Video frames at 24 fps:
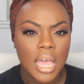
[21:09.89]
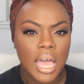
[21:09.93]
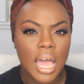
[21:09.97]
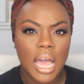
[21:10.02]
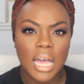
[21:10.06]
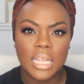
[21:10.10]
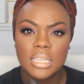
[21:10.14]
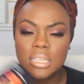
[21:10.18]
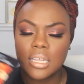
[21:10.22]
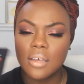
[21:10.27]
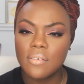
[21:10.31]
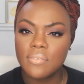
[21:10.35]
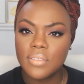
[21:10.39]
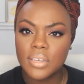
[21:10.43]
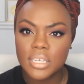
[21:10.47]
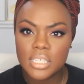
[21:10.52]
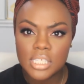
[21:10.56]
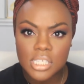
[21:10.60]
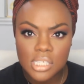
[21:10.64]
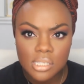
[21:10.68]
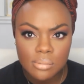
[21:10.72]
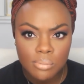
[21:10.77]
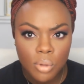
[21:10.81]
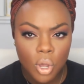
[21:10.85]
I love that
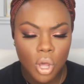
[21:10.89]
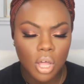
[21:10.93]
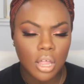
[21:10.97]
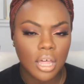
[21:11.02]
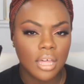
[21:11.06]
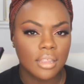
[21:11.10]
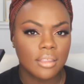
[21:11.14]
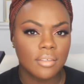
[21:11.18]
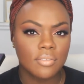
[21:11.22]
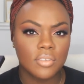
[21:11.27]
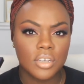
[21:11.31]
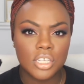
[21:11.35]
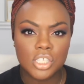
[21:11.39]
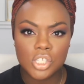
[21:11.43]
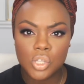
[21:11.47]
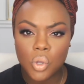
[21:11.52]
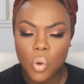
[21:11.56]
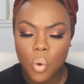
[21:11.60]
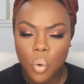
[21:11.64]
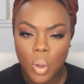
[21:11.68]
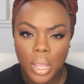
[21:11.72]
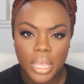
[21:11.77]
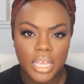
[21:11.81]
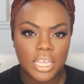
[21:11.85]
it's small. I love that it's
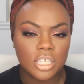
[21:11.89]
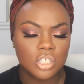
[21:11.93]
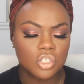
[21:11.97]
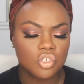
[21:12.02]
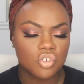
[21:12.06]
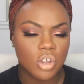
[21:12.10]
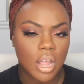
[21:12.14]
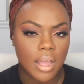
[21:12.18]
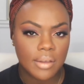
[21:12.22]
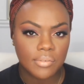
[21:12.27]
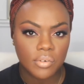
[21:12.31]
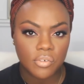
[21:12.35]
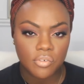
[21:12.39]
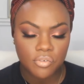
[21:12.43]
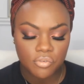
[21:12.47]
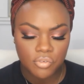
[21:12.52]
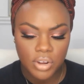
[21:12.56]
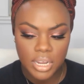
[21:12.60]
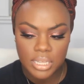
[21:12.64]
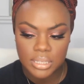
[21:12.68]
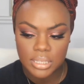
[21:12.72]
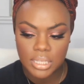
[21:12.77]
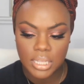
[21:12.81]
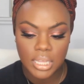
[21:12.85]
quaint. It's travel
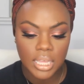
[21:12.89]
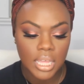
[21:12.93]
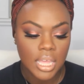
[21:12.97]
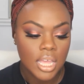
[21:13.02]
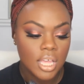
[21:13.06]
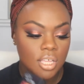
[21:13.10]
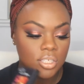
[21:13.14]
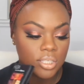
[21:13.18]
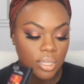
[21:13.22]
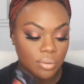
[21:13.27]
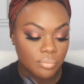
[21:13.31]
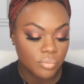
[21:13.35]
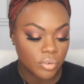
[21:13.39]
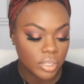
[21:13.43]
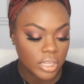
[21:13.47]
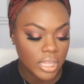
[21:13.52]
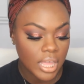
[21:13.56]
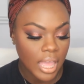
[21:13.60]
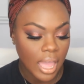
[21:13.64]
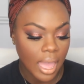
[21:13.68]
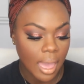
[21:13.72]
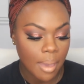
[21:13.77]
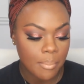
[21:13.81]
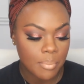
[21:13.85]
friendly. So I'm
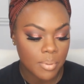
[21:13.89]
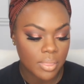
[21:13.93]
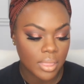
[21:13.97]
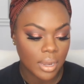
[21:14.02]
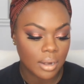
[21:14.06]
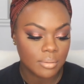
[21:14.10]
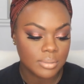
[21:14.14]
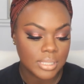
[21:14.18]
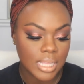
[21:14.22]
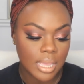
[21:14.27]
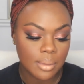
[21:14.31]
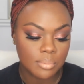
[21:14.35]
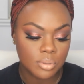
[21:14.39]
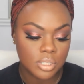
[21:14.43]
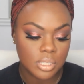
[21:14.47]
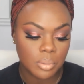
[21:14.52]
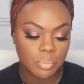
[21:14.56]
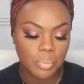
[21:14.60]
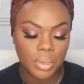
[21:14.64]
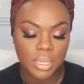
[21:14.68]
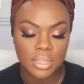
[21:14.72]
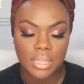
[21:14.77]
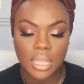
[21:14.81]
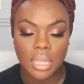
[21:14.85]
really happy that I was able to
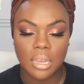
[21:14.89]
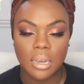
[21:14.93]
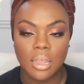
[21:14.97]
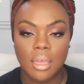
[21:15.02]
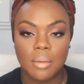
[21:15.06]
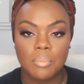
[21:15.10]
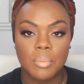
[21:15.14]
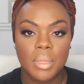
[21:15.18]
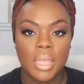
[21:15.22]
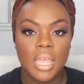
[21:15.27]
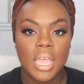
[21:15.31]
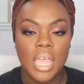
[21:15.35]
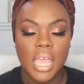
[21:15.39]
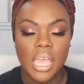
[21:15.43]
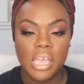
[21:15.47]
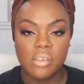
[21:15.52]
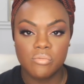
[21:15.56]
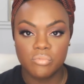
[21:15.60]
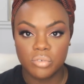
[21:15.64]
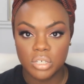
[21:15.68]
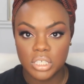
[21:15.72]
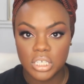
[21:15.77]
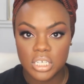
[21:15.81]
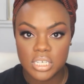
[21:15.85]
pick that up
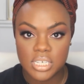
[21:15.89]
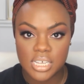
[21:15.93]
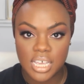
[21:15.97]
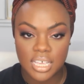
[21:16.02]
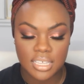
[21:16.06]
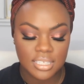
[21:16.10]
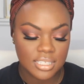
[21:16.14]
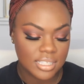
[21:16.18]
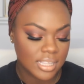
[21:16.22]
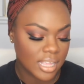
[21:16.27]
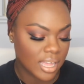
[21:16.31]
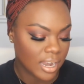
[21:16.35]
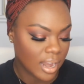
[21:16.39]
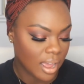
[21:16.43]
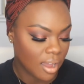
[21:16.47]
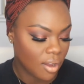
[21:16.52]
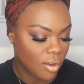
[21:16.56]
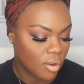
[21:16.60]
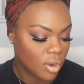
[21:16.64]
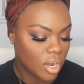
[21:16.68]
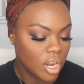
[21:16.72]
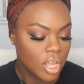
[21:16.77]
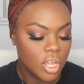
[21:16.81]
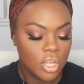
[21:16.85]
and really test that
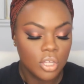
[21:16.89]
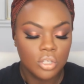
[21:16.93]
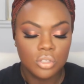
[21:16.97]
out.